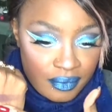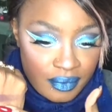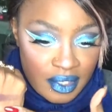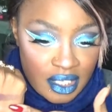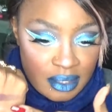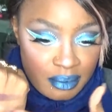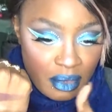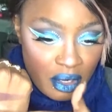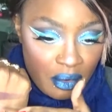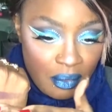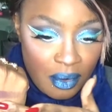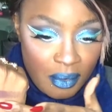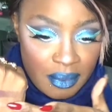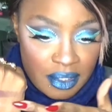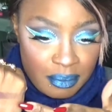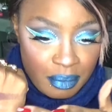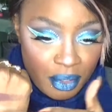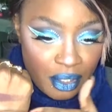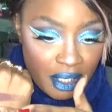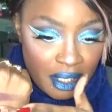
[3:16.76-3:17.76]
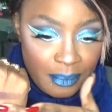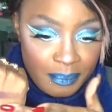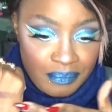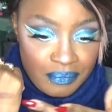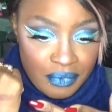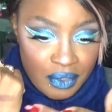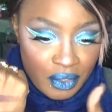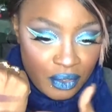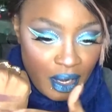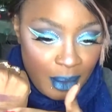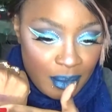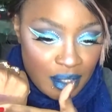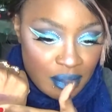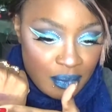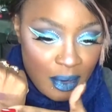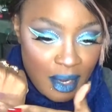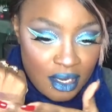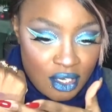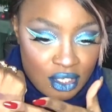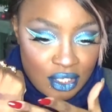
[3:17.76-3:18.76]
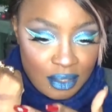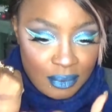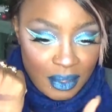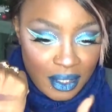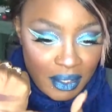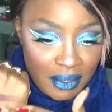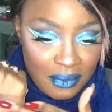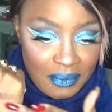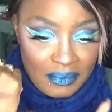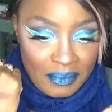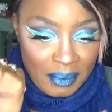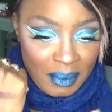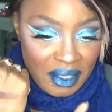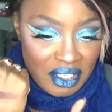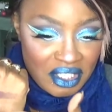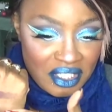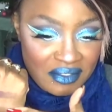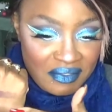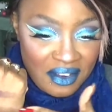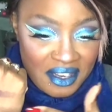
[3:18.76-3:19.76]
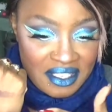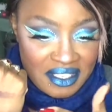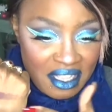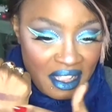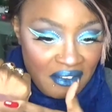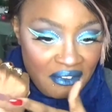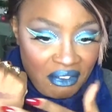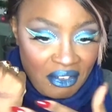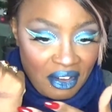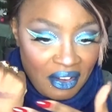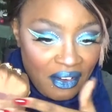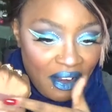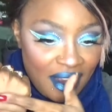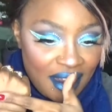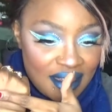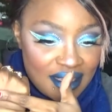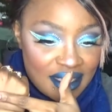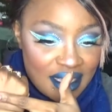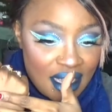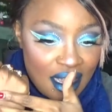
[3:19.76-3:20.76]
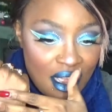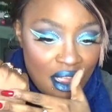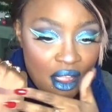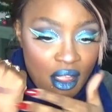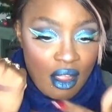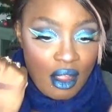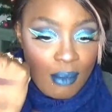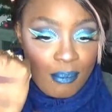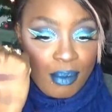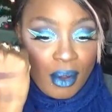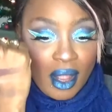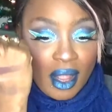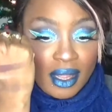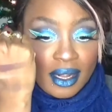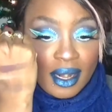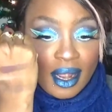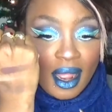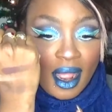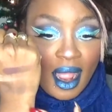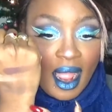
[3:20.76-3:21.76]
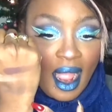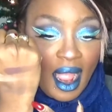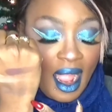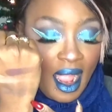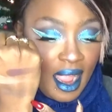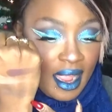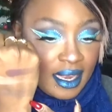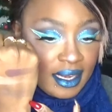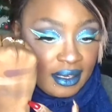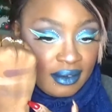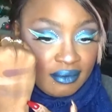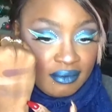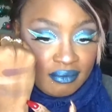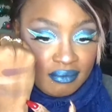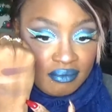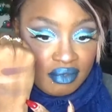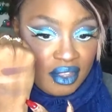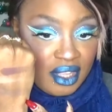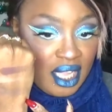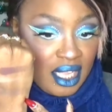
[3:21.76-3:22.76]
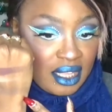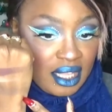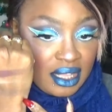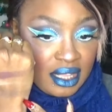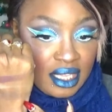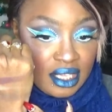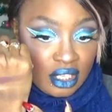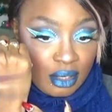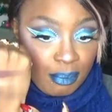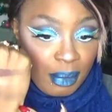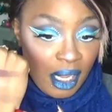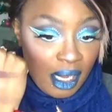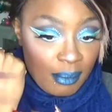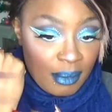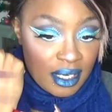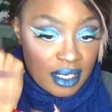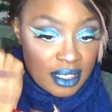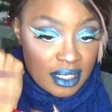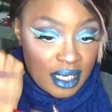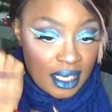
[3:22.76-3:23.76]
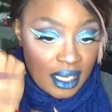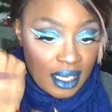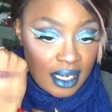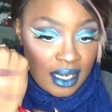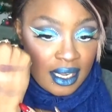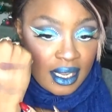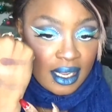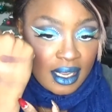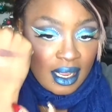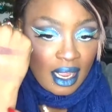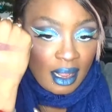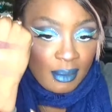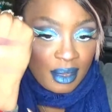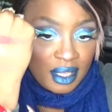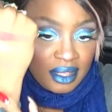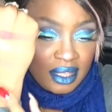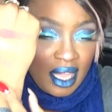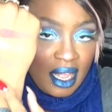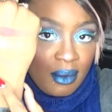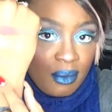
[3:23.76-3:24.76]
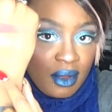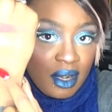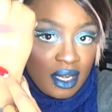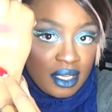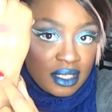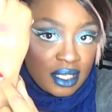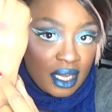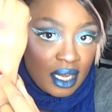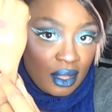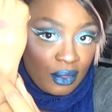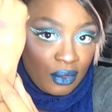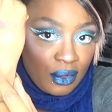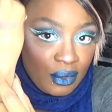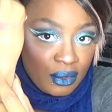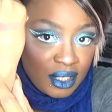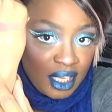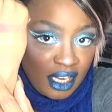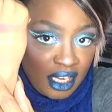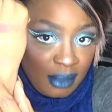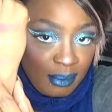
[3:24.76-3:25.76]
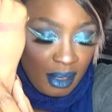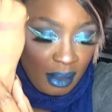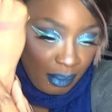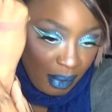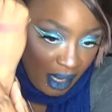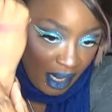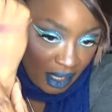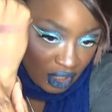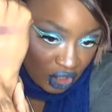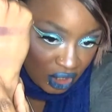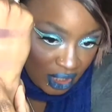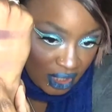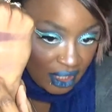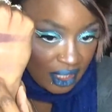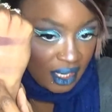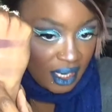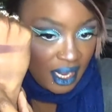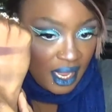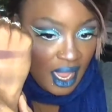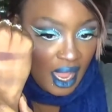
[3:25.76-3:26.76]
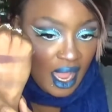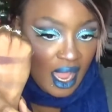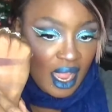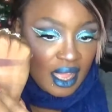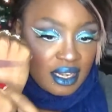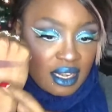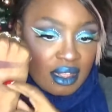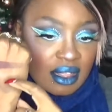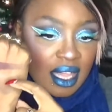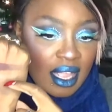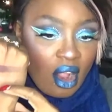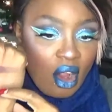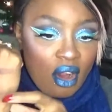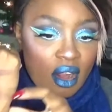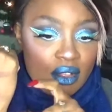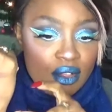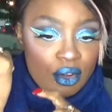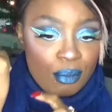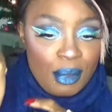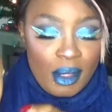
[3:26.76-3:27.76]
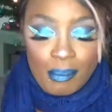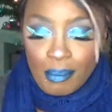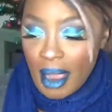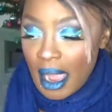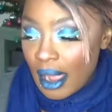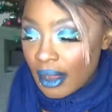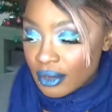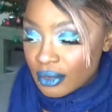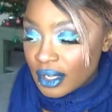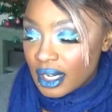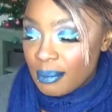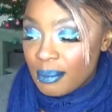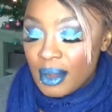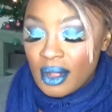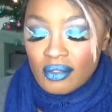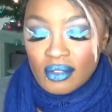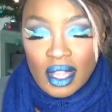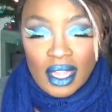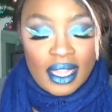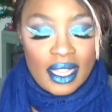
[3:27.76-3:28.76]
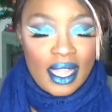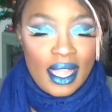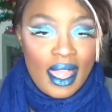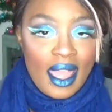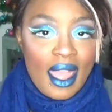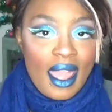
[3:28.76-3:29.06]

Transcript: this middle one was pretty crappy swatch. There we go. Let me just fix that for you guys. But I think that these are pigmented. I mean, that one is like a little tiny bit patchy, and they are a little bit powdery, but like,